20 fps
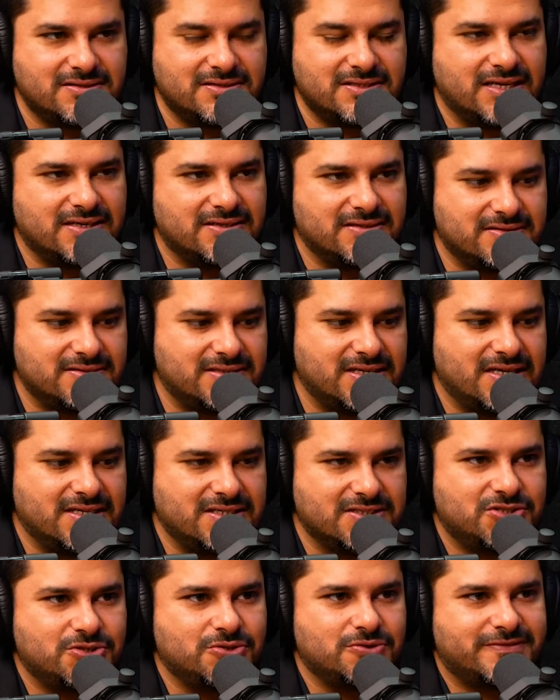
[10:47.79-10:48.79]
then Delhi
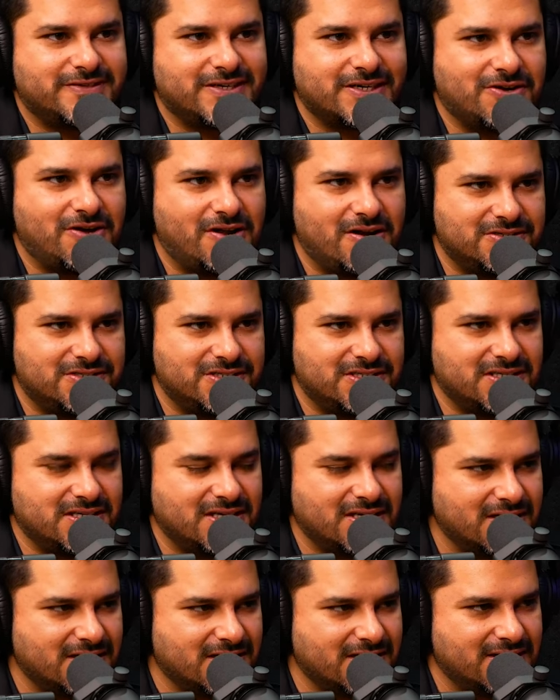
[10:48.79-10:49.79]
Institute of Technology,
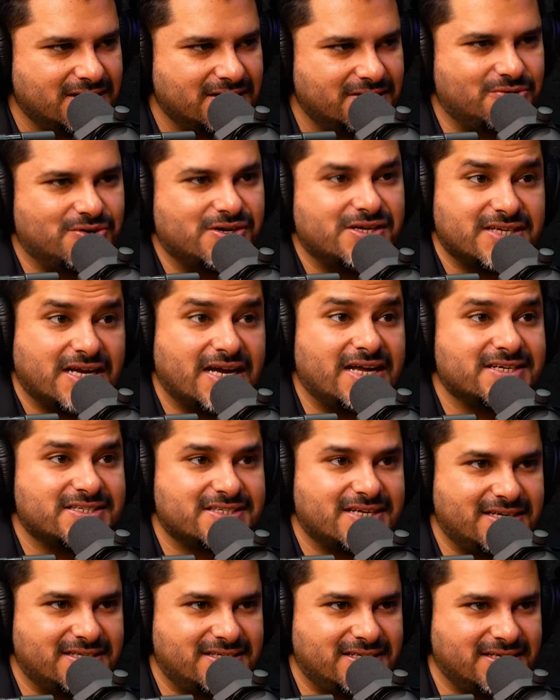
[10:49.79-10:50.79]
known as
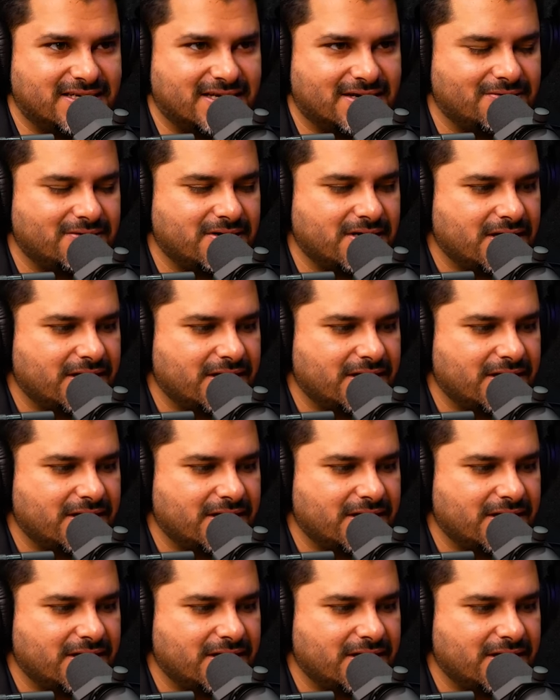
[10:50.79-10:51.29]
NSIT now.